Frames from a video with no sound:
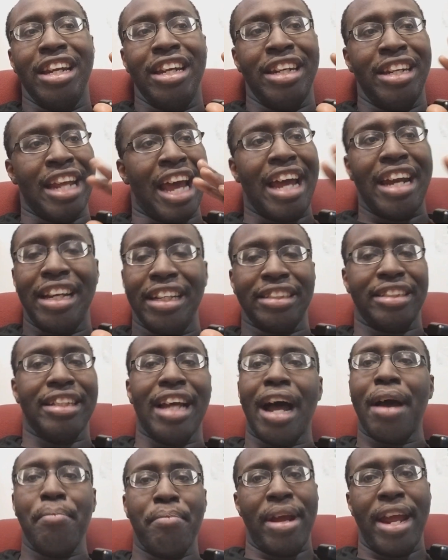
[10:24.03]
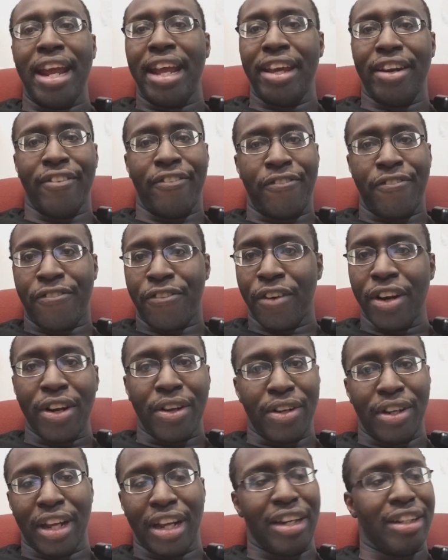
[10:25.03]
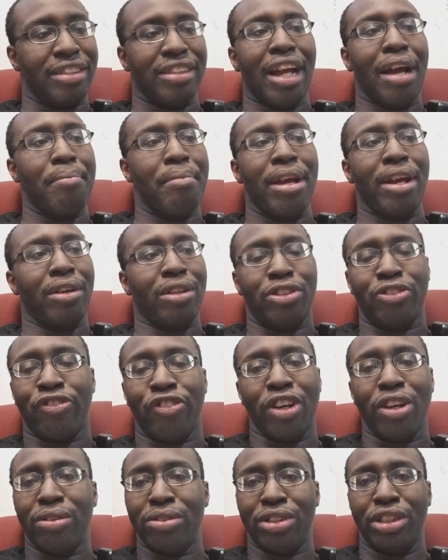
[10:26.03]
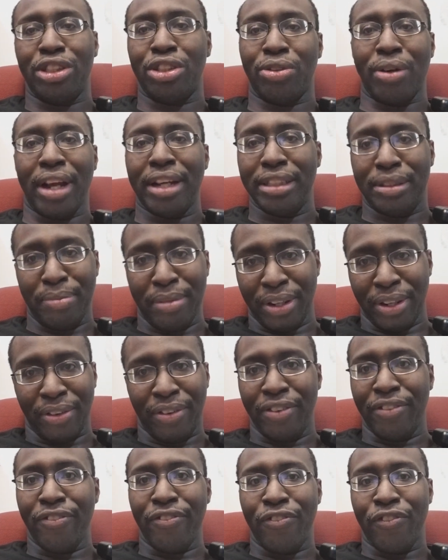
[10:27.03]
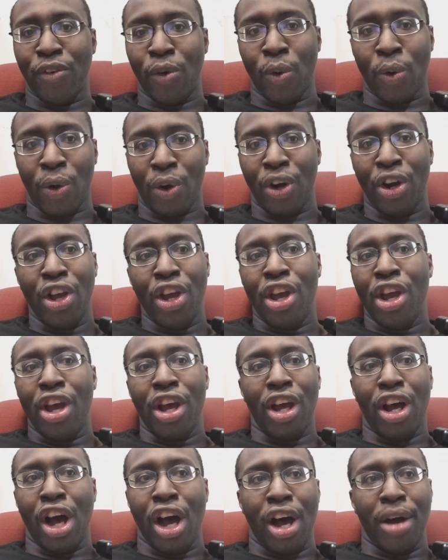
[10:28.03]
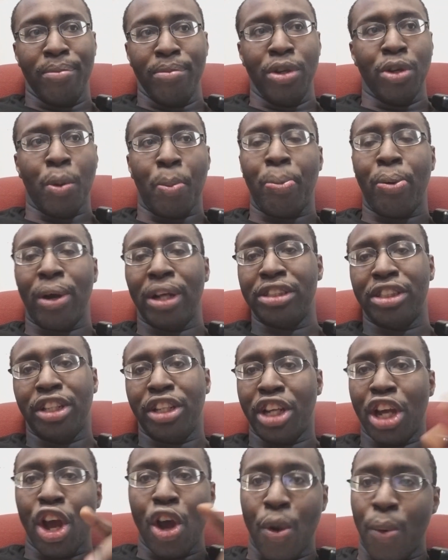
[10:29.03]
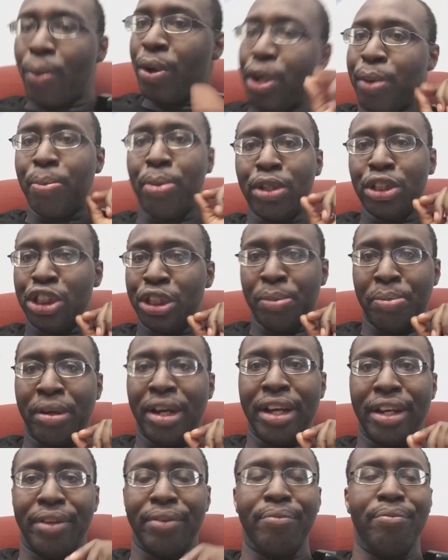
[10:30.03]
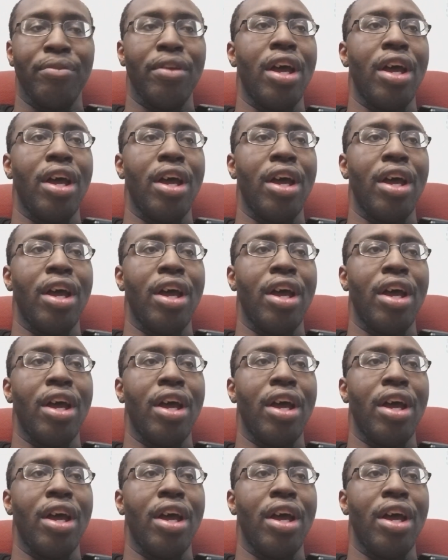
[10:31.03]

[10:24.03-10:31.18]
That does not make it a frequency transmitter for your press and go where you push the button.